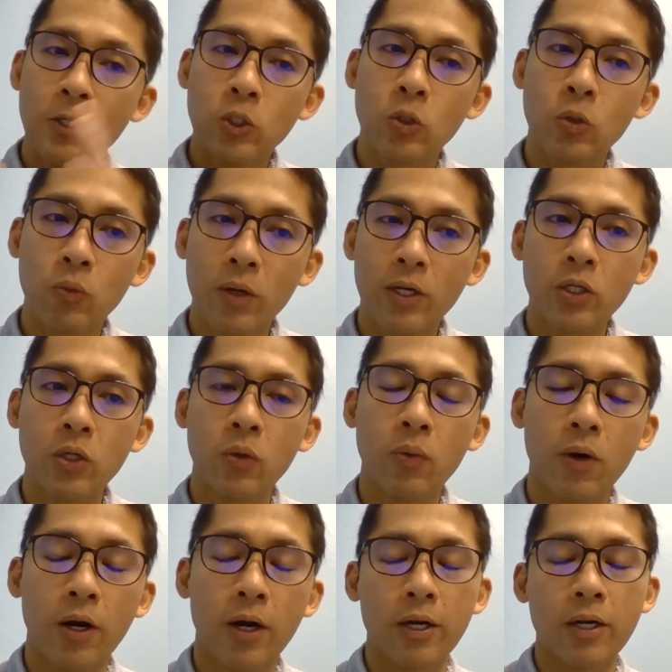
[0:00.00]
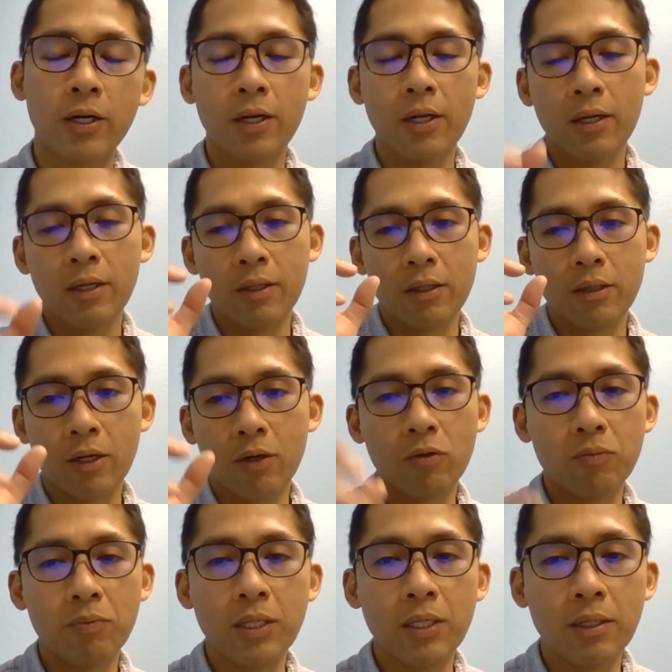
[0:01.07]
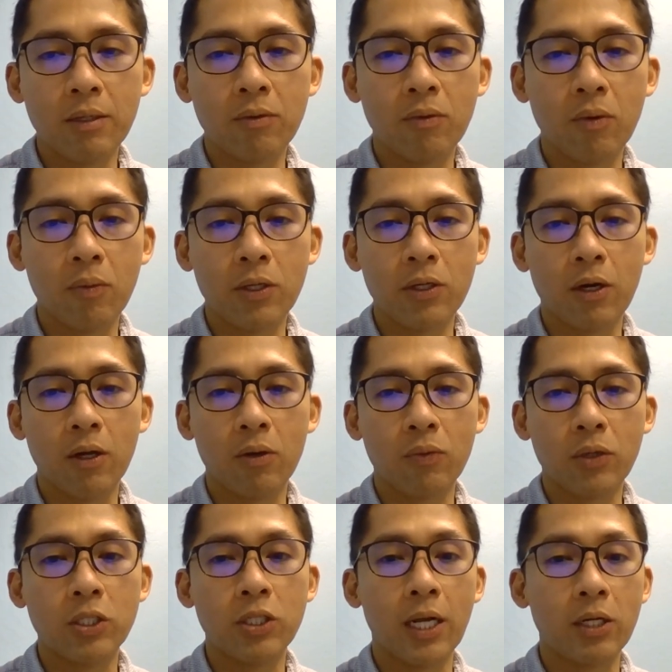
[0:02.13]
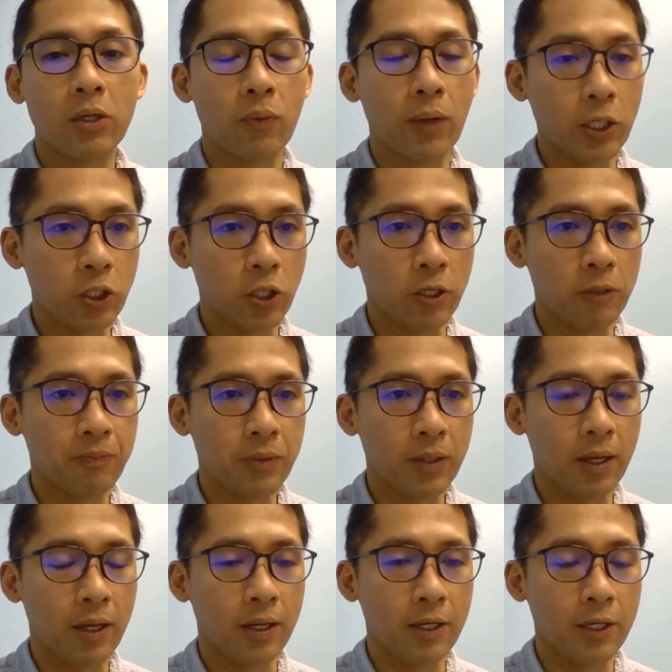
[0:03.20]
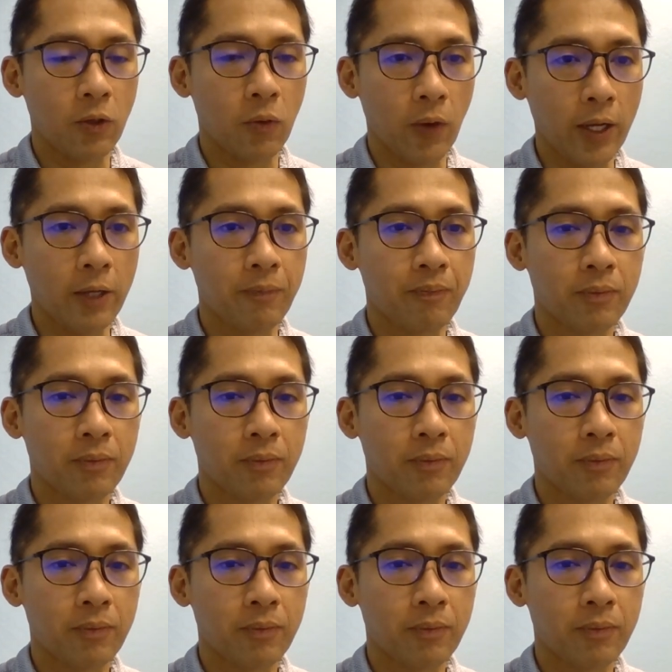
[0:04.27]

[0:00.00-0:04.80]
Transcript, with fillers: to where you are that there will be what we call regeneration uh, in a way.